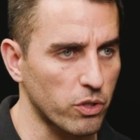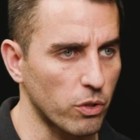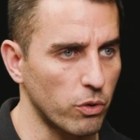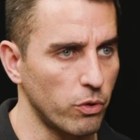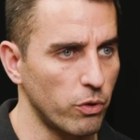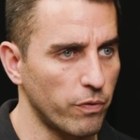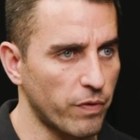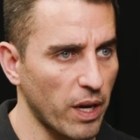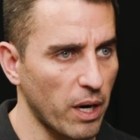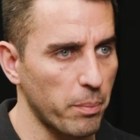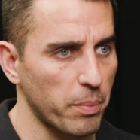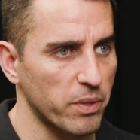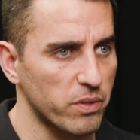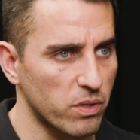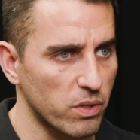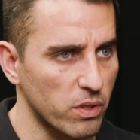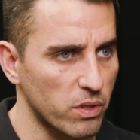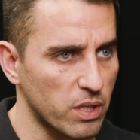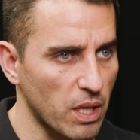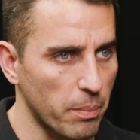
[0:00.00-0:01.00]
So you've got a
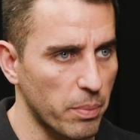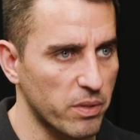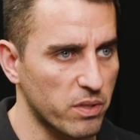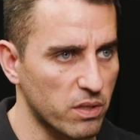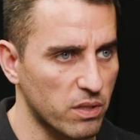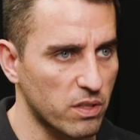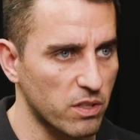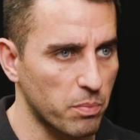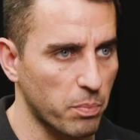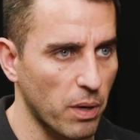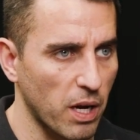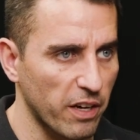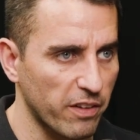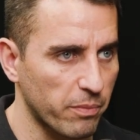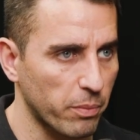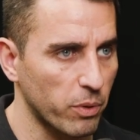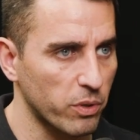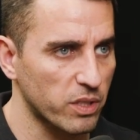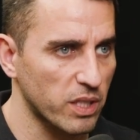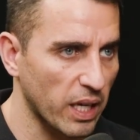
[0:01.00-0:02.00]
business, that business is
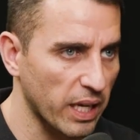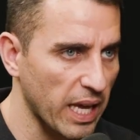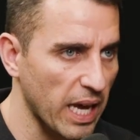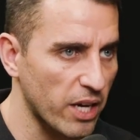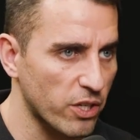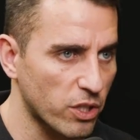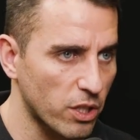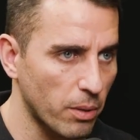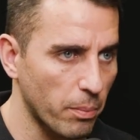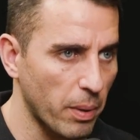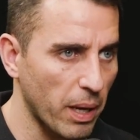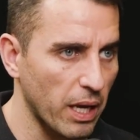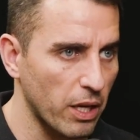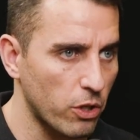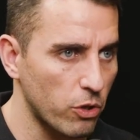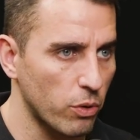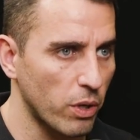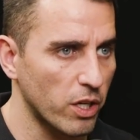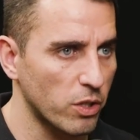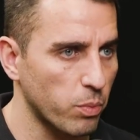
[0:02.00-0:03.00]
profitable, it's got cash in the
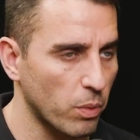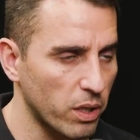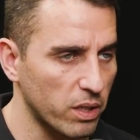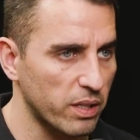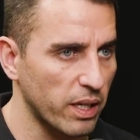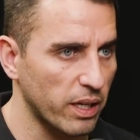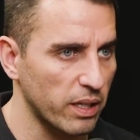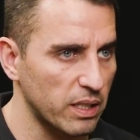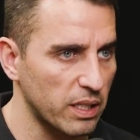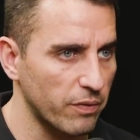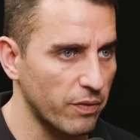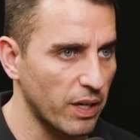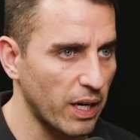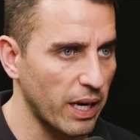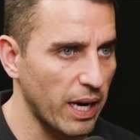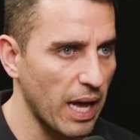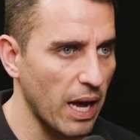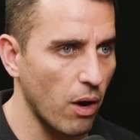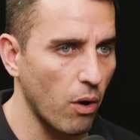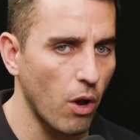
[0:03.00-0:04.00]
bank, you guys want to take a
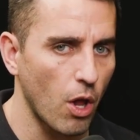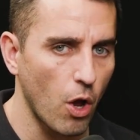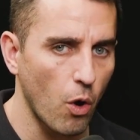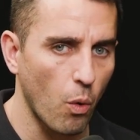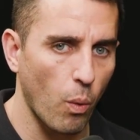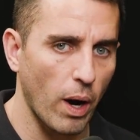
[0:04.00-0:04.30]
dividend out.